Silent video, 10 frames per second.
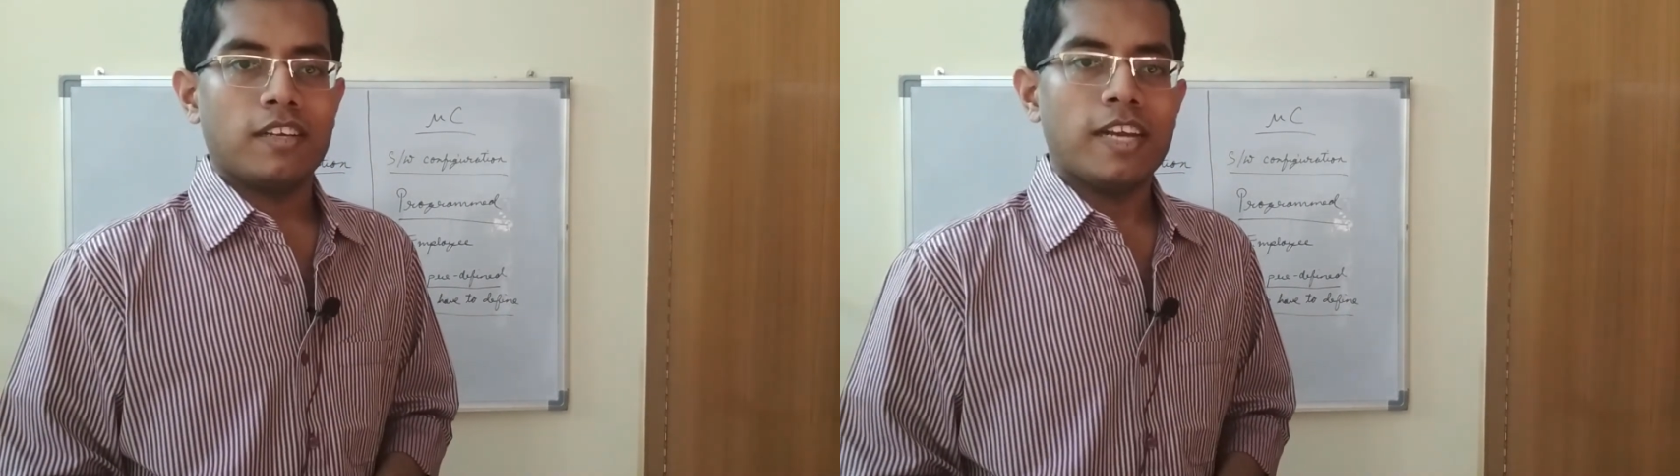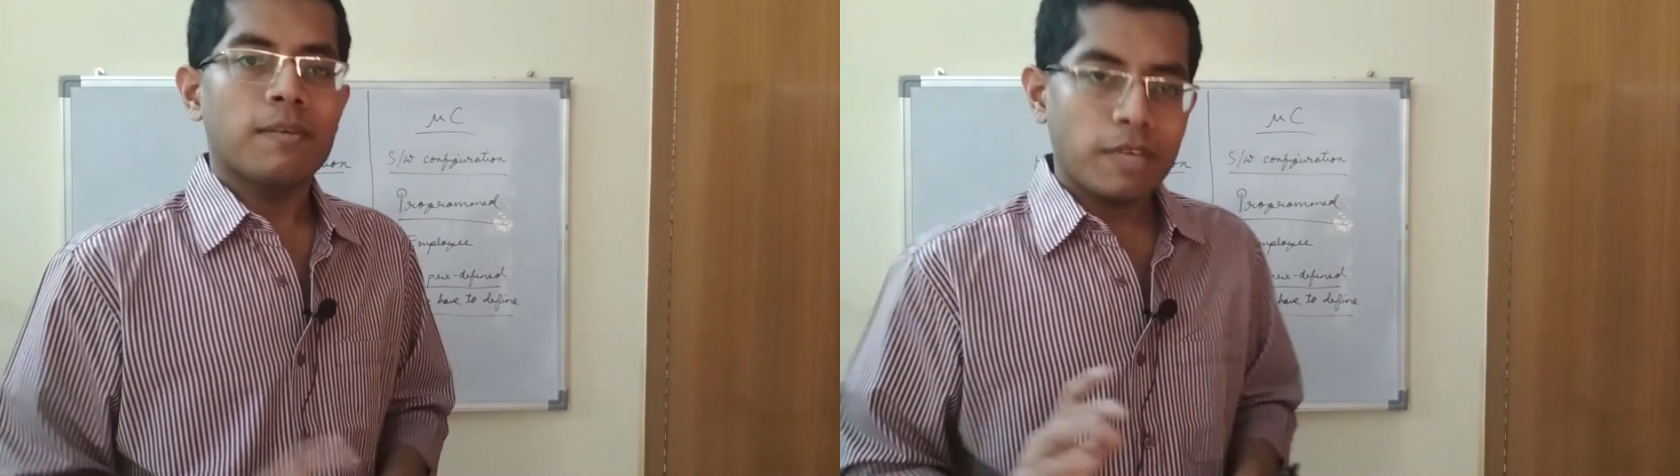
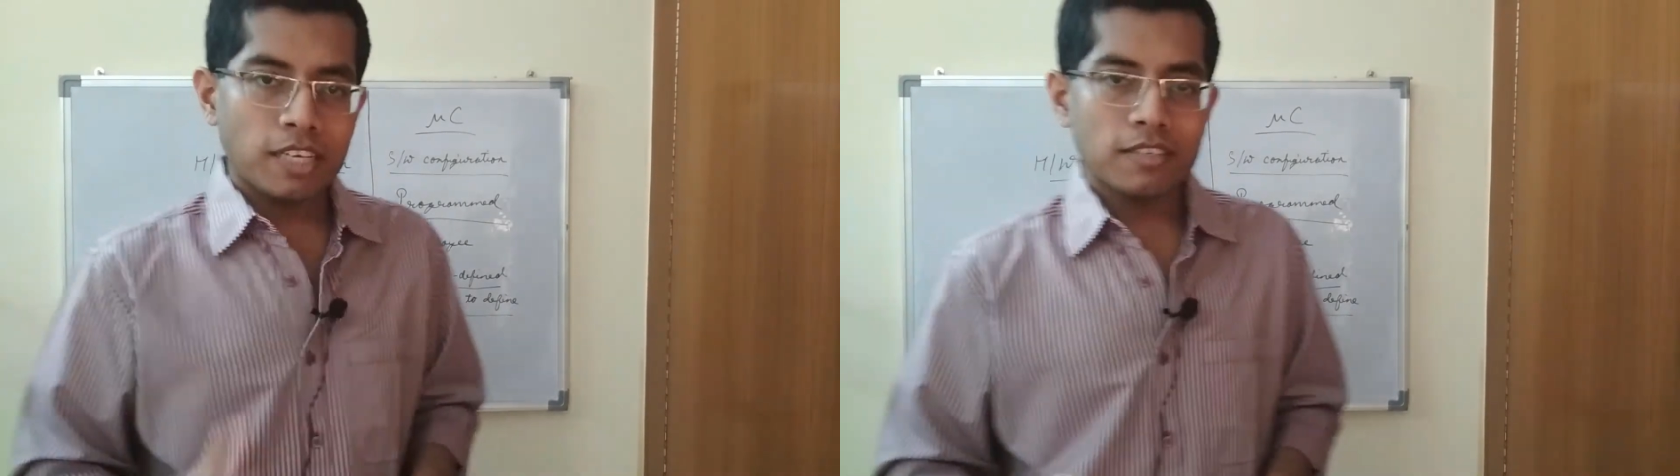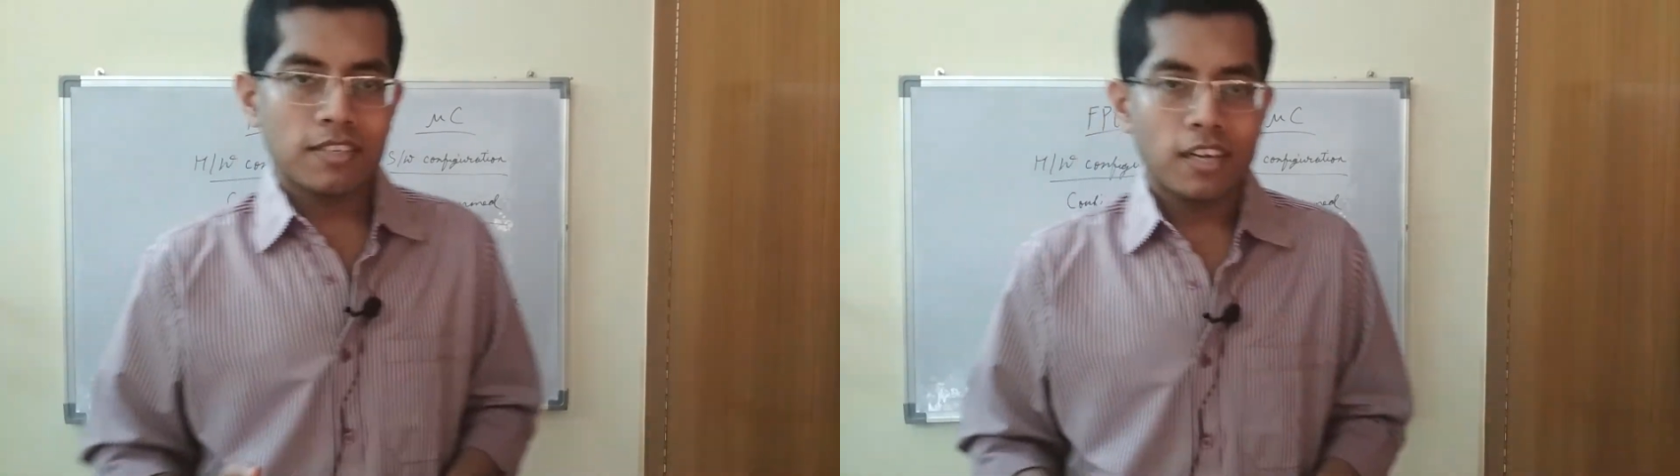it
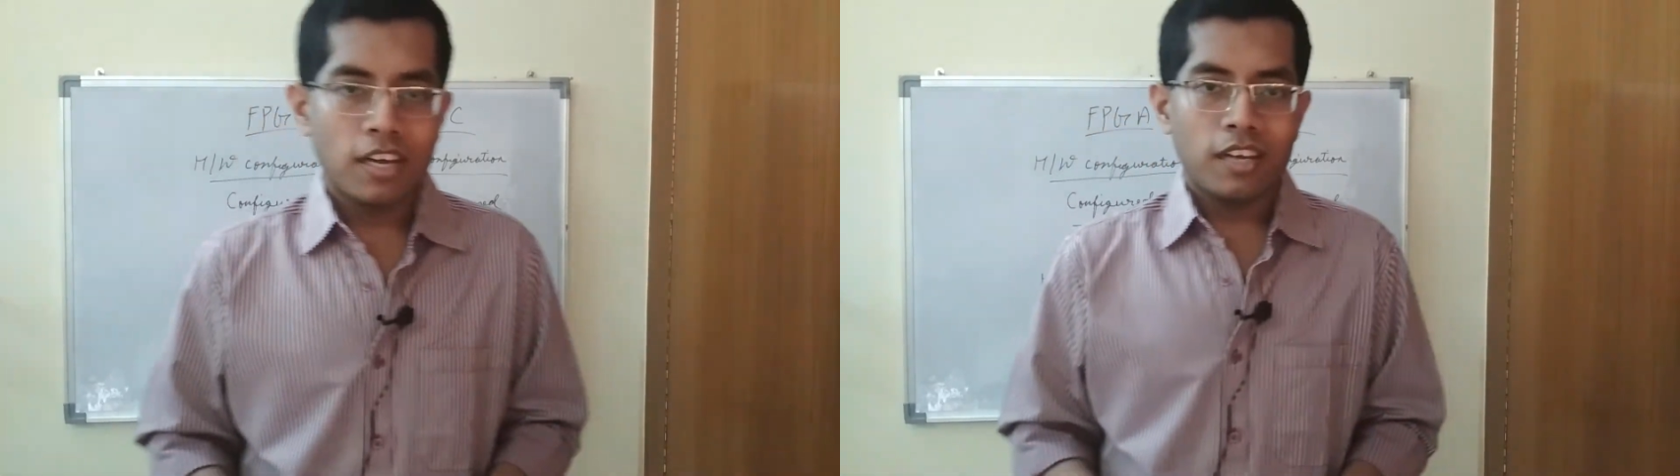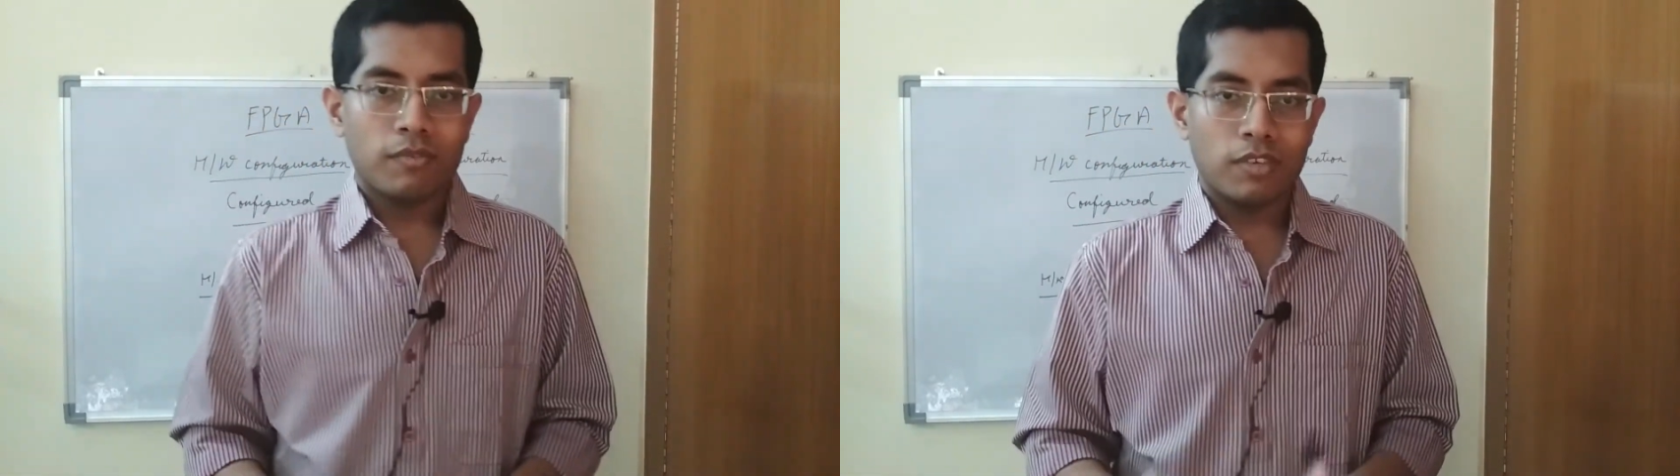means
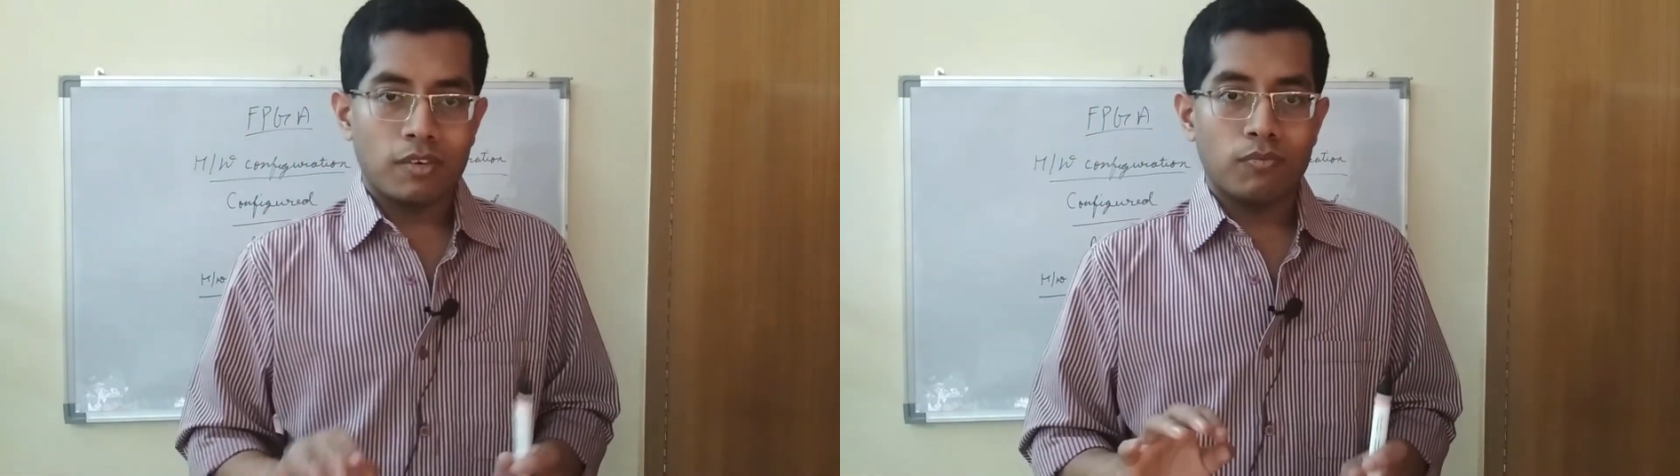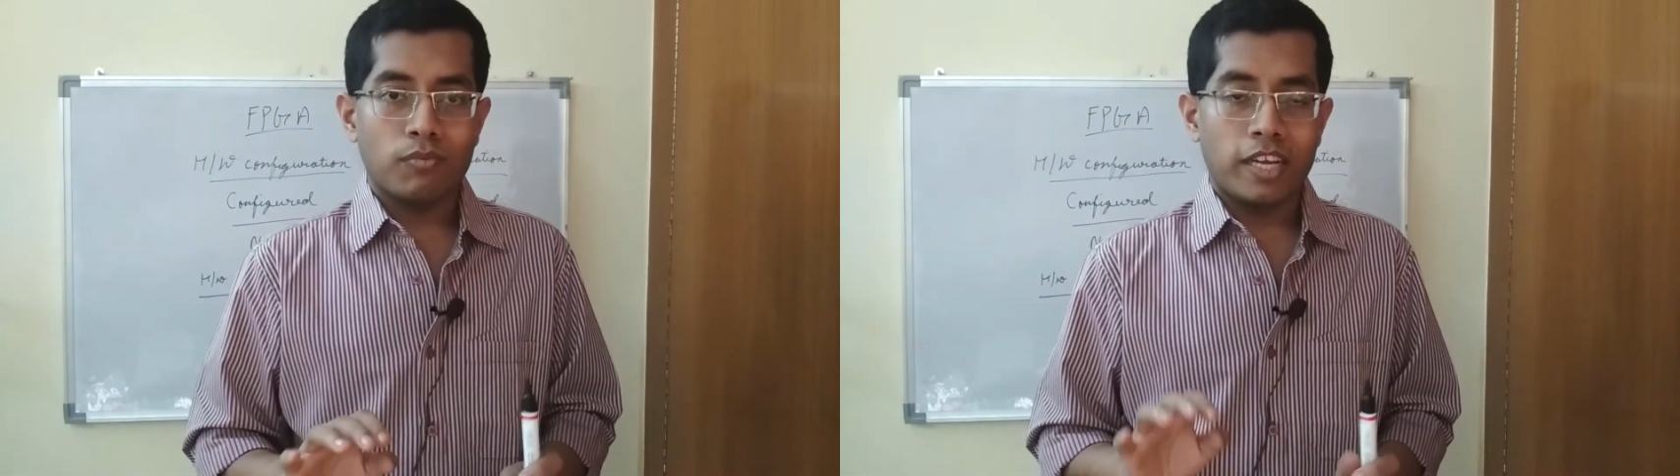well,